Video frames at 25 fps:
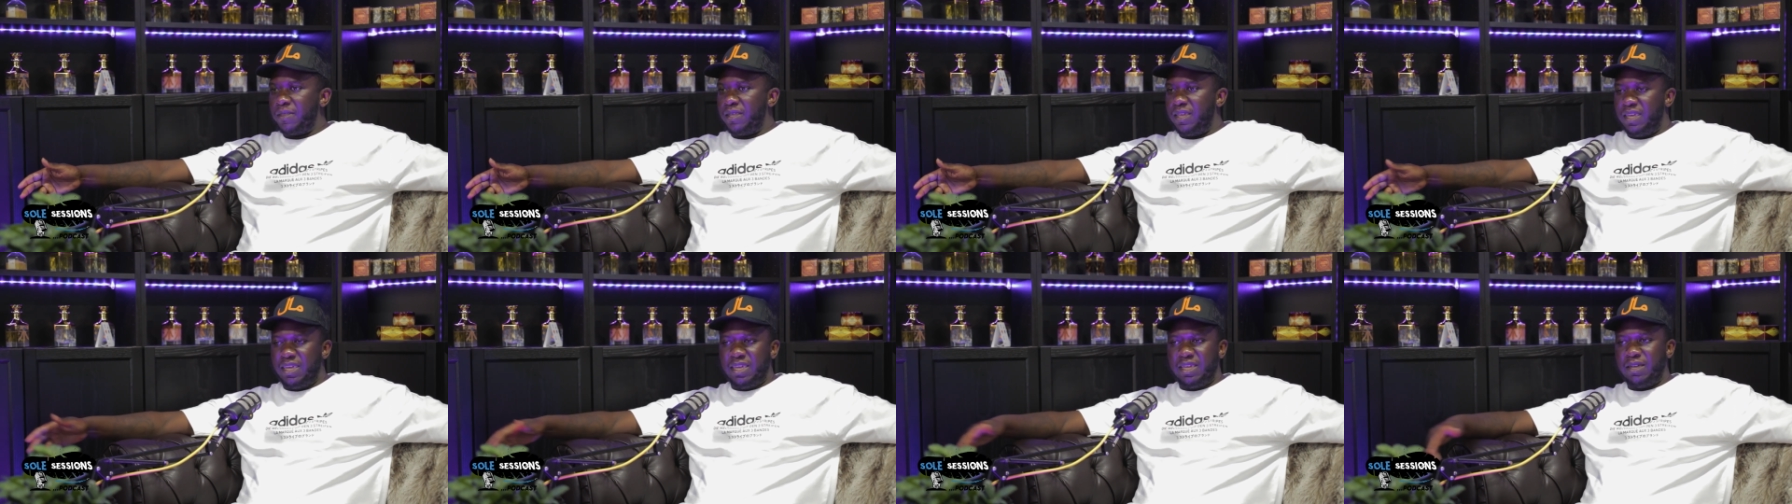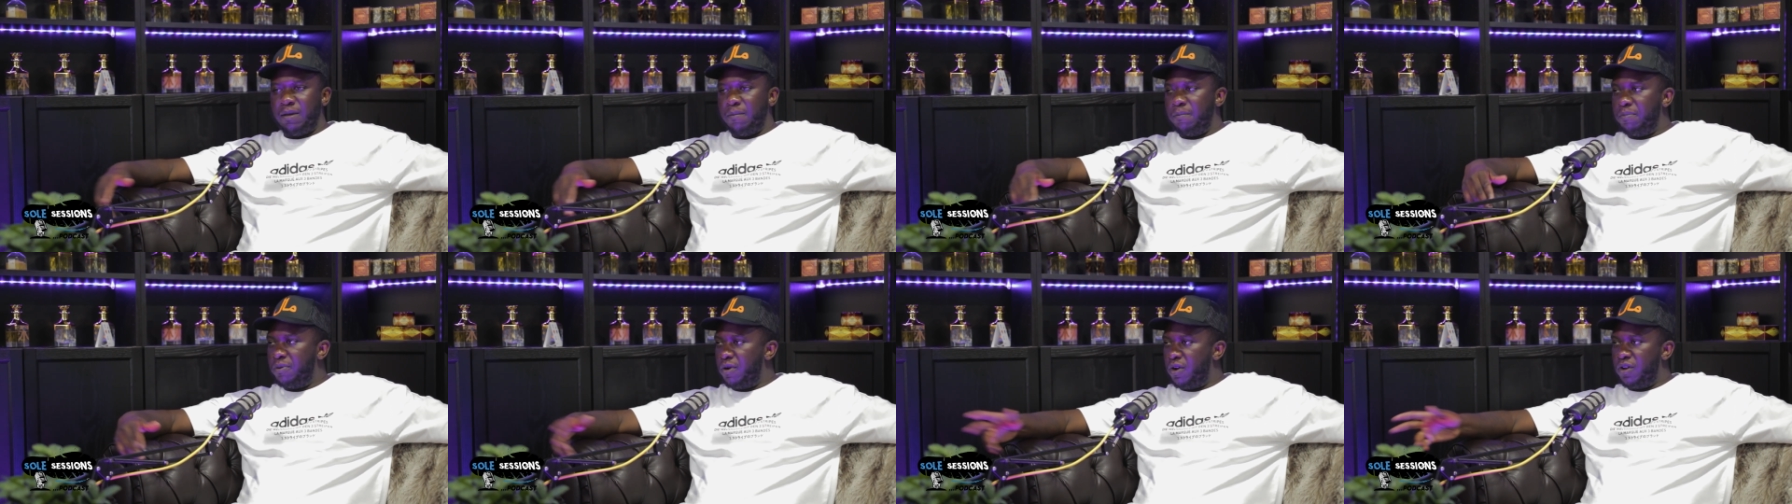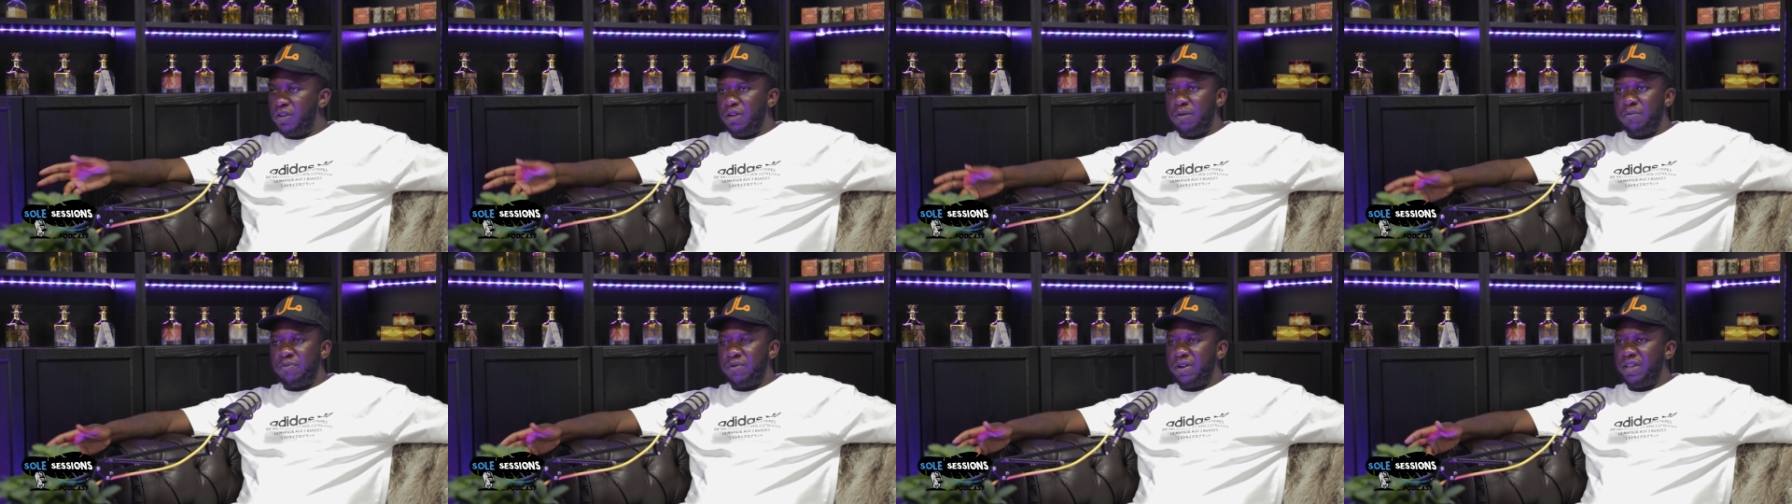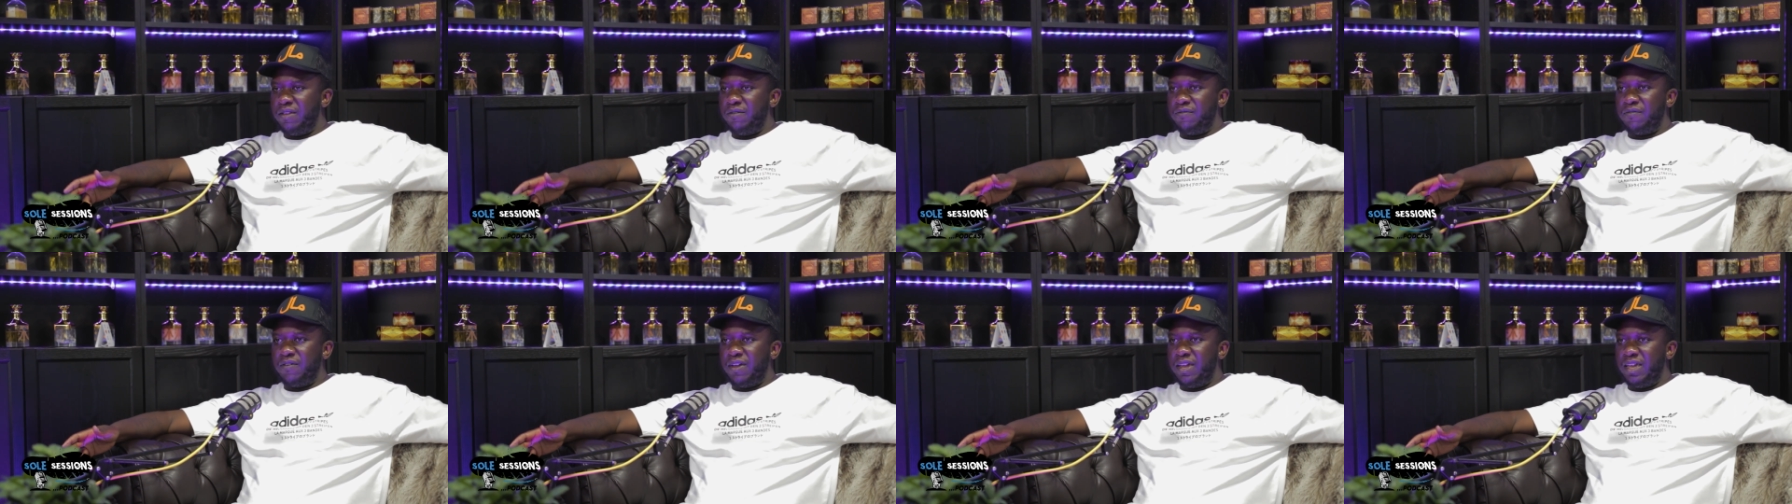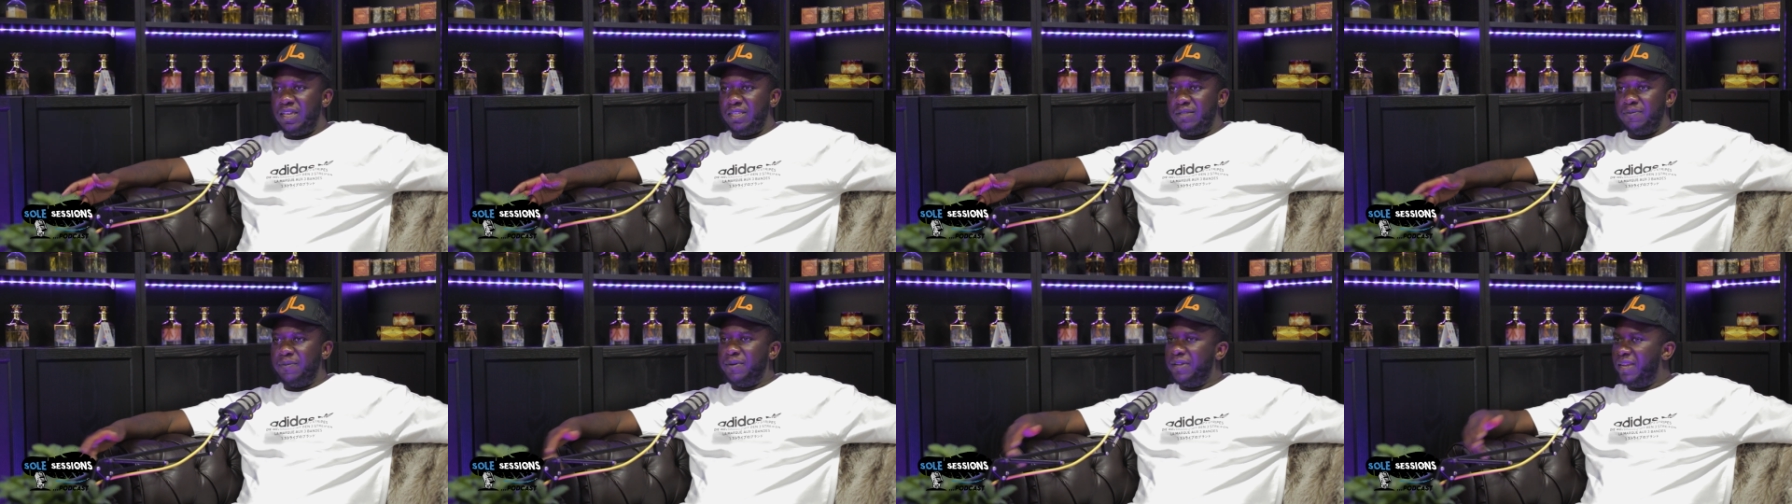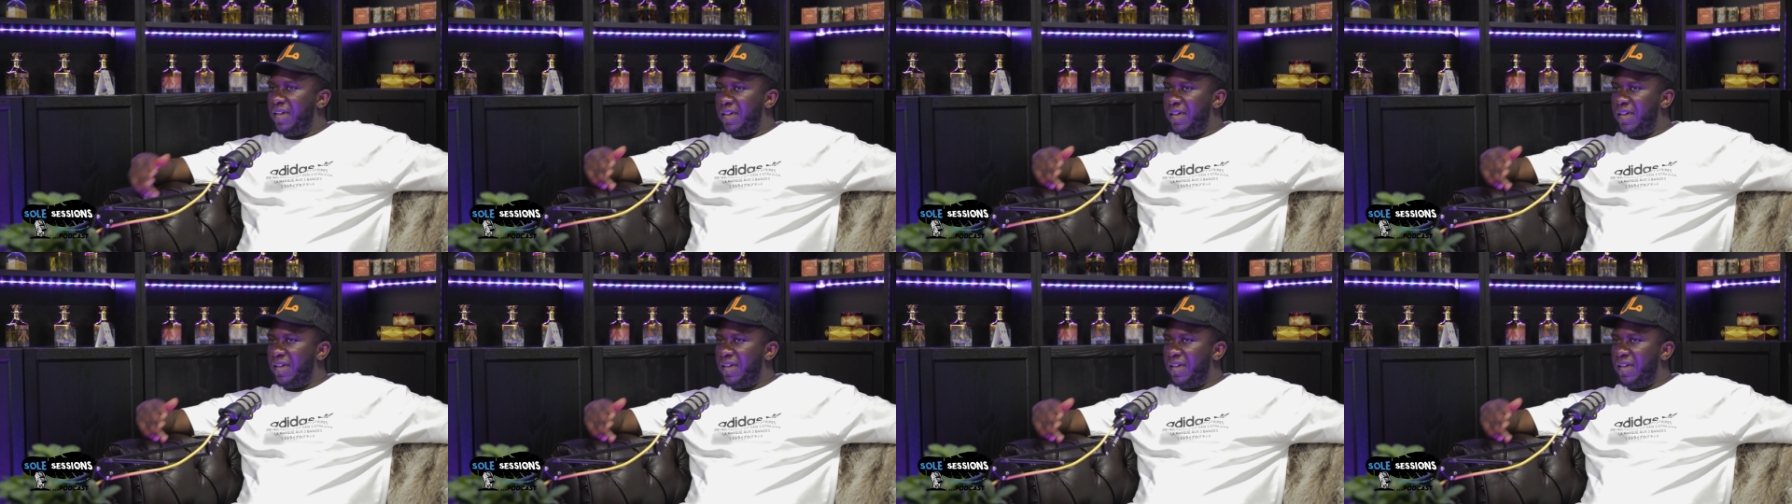he can put on a brave face, but